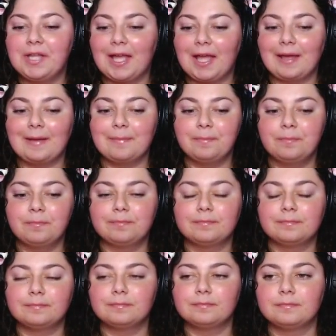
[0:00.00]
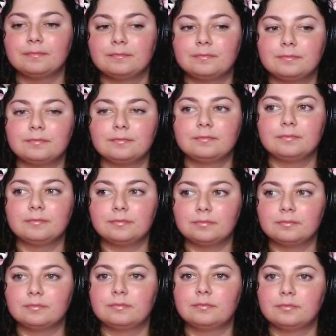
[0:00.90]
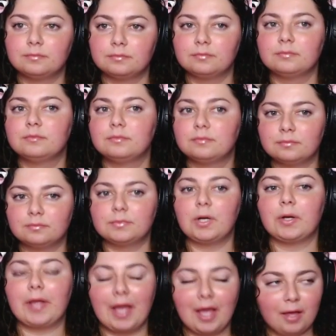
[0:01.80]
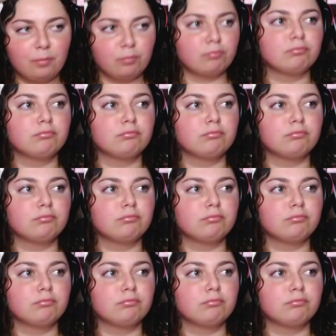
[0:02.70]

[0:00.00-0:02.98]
the game? Yeah. Okay.